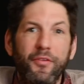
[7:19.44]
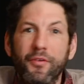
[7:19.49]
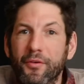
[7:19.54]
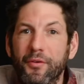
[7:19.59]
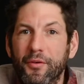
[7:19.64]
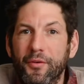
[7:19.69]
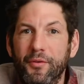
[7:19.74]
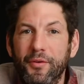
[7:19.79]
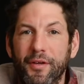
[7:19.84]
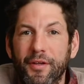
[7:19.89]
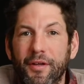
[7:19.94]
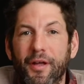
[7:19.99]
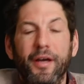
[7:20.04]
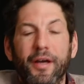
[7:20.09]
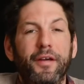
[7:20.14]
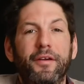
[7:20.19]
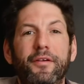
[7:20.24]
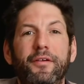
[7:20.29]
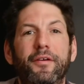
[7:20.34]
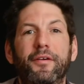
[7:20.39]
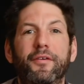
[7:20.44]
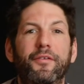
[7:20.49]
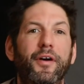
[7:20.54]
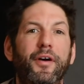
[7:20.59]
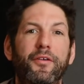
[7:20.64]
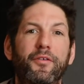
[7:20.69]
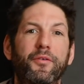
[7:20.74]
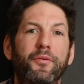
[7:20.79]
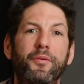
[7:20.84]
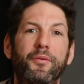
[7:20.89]
too, like, because
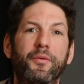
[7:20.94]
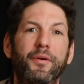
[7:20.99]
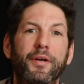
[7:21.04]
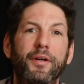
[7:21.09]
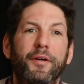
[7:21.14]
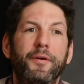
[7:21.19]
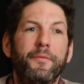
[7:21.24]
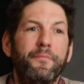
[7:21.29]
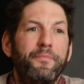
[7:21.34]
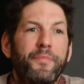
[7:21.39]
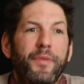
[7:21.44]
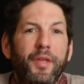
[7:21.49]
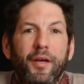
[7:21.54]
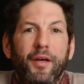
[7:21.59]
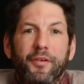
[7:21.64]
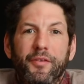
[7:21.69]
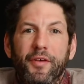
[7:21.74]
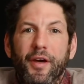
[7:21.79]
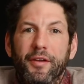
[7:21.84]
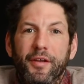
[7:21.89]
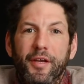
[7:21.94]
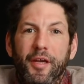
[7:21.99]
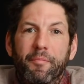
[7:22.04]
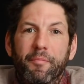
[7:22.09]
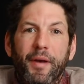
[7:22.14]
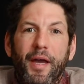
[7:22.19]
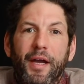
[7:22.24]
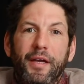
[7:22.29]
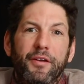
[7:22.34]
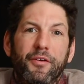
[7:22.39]
I do intend to
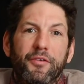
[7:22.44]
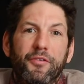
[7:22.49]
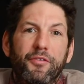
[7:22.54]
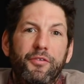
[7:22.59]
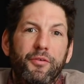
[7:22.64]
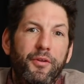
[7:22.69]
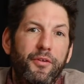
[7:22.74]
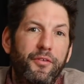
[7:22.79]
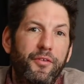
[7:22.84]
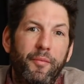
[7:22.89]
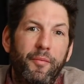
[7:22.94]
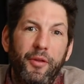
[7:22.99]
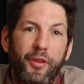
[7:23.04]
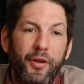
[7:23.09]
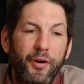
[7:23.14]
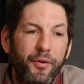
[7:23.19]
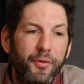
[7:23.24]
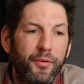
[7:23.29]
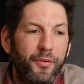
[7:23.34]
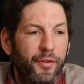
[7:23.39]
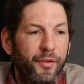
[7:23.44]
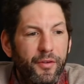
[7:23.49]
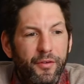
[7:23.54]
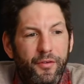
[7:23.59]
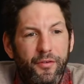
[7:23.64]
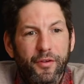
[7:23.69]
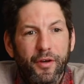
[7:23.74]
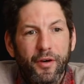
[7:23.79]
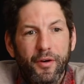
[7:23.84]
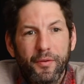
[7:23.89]
get back into shooting some of those.
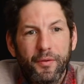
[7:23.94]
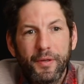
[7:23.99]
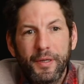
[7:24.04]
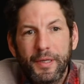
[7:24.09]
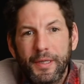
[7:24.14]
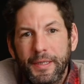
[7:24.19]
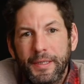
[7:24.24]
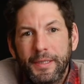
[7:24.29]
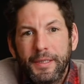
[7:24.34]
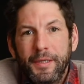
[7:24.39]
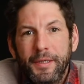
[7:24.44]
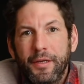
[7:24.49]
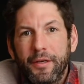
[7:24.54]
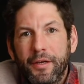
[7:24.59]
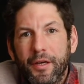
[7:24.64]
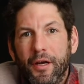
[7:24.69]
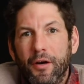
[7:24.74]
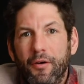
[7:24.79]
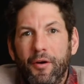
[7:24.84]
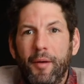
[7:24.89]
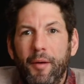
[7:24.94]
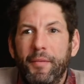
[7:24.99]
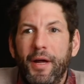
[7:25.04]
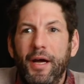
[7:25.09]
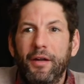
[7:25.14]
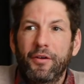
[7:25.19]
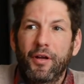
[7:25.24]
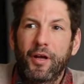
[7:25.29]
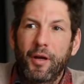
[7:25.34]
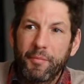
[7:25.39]
So, you know, I'm
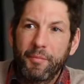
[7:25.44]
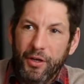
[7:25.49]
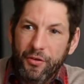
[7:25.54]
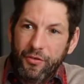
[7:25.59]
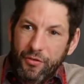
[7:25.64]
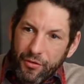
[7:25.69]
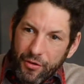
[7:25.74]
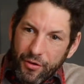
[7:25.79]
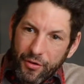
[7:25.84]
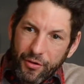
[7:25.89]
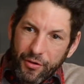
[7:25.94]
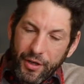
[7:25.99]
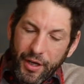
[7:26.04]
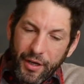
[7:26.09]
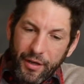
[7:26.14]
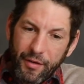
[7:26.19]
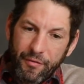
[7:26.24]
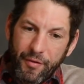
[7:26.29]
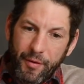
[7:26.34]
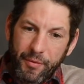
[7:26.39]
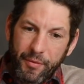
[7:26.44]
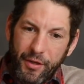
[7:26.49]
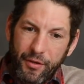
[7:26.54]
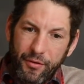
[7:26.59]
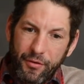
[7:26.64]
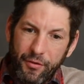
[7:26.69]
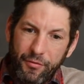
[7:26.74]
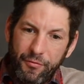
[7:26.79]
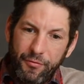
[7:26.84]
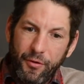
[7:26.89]
not sure yet if I'm going
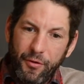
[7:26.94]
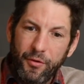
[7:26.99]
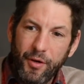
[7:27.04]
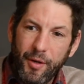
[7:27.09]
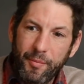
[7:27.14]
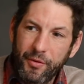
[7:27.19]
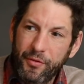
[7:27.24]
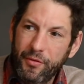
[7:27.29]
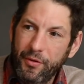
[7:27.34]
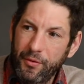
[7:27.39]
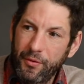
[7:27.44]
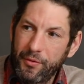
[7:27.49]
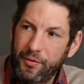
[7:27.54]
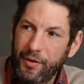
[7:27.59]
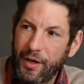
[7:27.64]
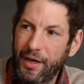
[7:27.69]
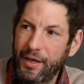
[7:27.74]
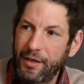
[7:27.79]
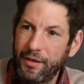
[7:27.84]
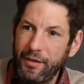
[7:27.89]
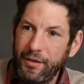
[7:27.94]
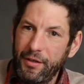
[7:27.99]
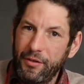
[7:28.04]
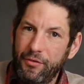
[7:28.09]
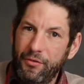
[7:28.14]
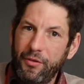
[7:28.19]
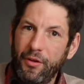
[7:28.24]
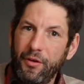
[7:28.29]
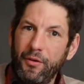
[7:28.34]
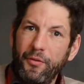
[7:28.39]
to do full episodes on
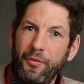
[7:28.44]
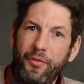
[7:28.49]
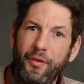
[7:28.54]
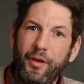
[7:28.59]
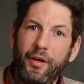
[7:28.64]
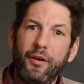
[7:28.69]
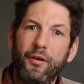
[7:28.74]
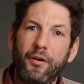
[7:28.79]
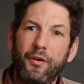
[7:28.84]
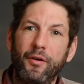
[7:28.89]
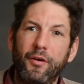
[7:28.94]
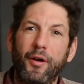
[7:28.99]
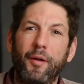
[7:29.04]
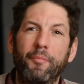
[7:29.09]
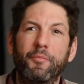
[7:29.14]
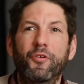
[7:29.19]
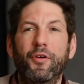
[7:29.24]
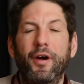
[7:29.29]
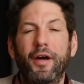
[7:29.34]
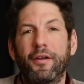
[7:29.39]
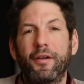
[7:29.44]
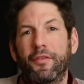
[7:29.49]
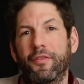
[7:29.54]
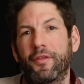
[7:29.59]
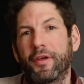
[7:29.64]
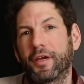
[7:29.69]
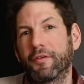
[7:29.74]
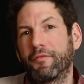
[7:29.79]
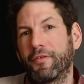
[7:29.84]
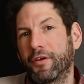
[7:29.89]
each little thing, or I'm trying to
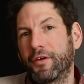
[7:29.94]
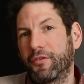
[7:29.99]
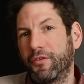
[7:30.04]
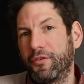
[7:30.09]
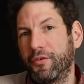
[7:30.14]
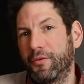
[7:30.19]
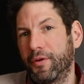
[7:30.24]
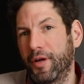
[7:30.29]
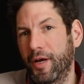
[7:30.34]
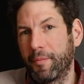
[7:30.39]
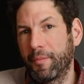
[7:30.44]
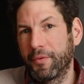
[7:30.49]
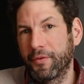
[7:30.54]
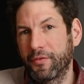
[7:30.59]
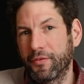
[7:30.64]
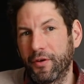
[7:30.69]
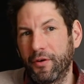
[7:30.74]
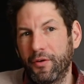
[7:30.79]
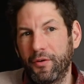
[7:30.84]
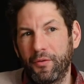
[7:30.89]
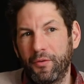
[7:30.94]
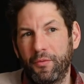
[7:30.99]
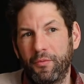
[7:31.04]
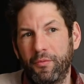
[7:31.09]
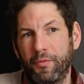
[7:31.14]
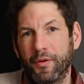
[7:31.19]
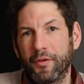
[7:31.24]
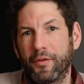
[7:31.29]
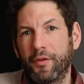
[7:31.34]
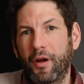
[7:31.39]
think if I should do an episode
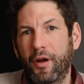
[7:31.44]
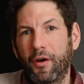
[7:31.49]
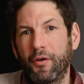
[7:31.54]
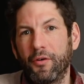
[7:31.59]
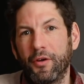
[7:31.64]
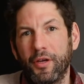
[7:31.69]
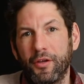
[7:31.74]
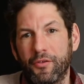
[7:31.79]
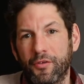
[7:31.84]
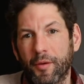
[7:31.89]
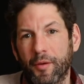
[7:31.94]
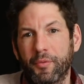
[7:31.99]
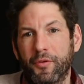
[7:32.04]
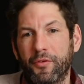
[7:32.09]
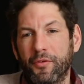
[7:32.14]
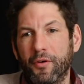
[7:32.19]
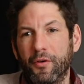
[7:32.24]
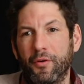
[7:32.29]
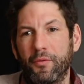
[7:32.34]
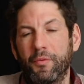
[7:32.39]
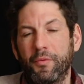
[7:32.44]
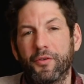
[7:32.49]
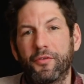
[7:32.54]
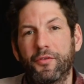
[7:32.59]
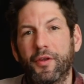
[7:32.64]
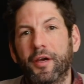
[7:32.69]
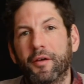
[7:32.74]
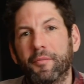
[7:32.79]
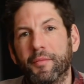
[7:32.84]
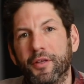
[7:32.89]
with, or each episode with
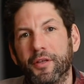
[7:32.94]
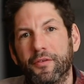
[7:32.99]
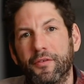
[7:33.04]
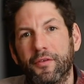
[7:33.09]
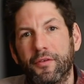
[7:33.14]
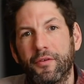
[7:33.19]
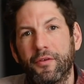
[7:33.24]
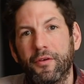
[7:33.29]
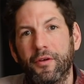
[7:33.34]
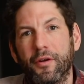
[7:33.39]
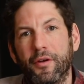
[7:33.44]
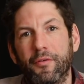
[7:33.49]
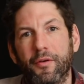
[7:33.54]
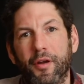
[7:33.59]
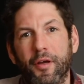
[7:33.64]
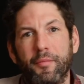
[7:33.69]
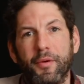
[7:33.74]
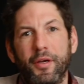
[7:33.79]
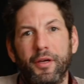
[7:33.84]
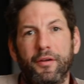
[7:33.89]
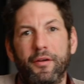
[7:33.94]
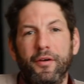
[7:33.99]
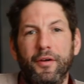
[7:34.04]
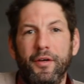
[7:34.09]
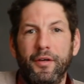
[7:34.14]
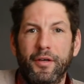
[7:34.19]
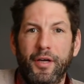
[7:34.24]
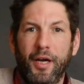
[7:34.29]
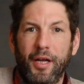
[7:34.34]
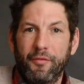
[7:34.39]
segments, you know what I mean?
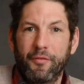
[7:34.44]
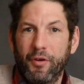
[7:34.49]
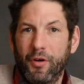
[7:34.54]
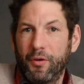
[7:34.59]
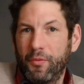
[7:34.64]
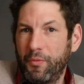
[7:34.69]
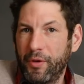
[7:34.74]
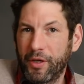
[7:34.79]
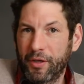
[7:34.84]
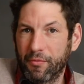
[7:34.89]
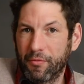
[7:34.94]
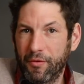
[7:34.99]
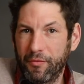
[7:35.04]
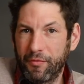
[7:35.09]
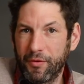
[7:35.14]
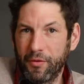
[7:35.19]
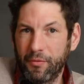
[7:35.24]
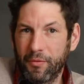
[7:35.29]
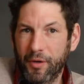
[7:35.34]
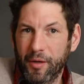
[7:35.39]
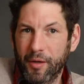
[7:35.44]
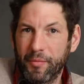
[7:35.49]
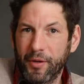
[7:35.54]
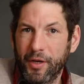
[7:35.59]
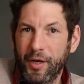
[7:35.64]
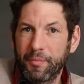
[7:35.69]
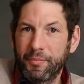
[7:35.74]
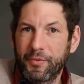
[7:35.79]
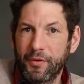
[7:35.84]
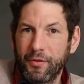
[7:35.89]
Kind of a week in review, what I've
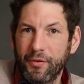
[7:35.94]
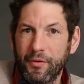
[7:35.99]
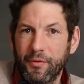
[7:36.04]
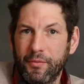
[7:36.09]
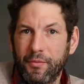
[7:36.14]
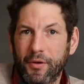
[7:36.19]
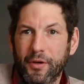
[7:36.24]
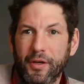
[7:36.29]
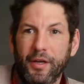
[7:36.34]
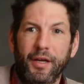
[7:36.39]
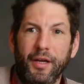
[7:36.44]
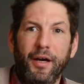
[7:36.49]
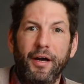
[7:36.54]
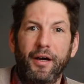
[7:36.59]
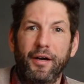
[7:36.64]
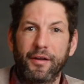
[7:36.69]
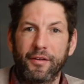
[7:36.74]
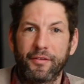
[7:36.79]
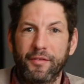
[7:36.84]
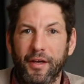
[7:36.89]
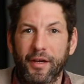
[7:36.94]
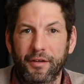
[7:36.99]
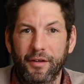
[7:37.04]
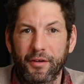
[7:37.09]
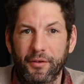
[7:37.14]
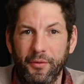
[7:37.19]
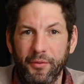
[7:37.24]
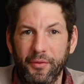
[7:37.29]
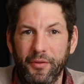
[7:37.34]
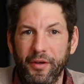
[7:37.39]
been up to, working on, a
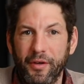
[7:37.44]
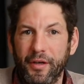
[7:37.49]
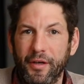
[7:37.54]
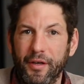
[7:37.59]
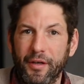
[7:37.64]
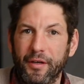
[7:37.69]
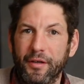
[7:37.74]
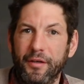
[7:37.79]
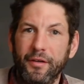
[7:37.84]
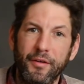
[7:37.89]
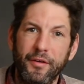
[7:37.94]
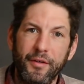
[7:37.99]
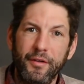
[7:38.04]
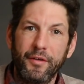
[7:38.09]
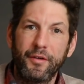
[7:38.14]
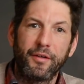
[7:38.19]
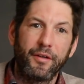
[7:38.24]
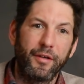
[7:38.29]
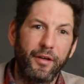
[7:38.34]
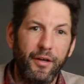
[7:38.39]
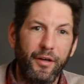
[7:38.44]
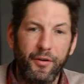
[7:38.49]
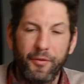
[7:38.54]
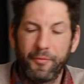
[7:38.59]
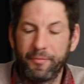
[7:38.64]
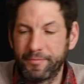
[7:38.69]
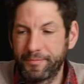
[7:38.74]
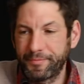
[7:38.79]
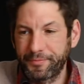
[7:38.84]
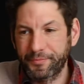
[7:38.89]
technical thing, you know,